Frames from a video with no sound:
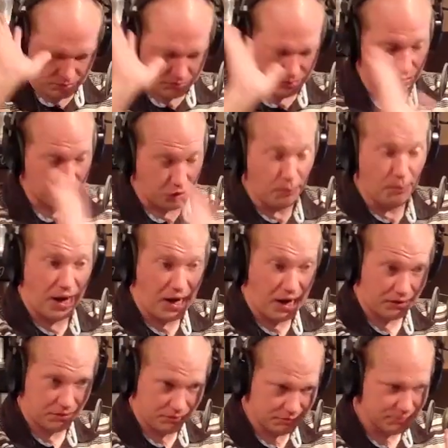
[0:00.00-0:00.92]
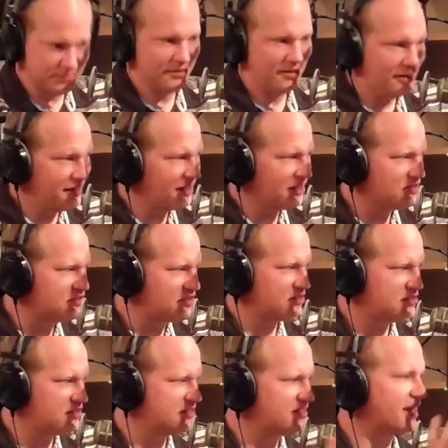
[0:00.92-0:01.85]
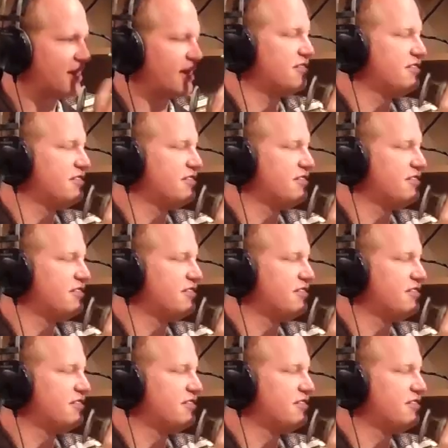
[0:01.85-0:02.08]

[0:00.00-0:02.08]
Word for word: We'll come back. Just a sec.